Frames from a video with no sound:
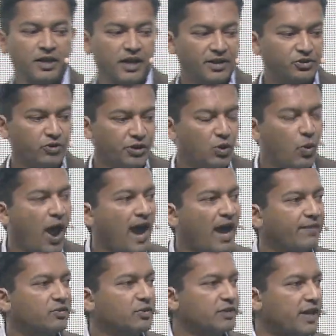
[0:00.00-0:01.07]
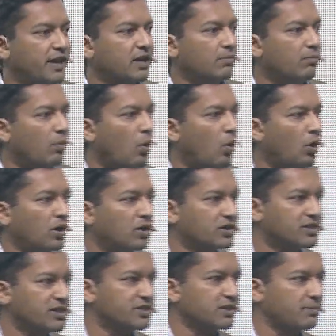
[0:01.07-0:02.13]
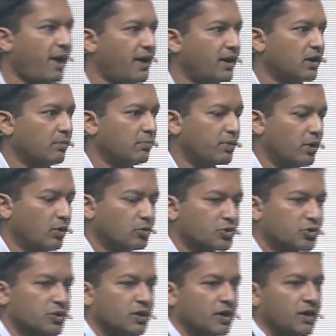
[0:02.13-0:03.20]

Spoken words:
And so you have to take a more systematic approach.